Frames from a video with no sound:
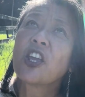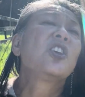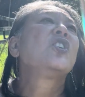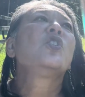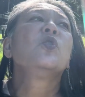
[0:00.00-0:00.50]

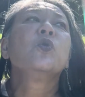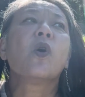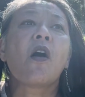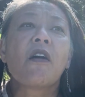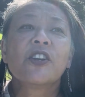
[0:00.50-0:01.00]
you
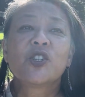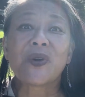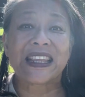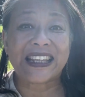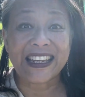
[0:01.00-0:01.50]
are
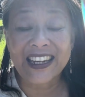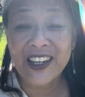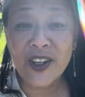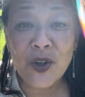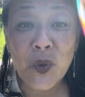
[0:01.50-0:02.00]
doing the
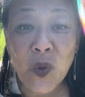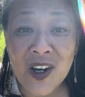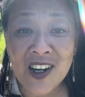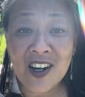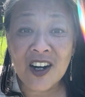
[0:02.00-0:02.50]
inner
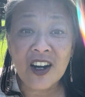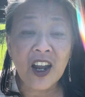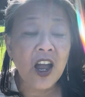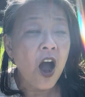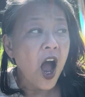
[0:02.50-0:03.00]
work,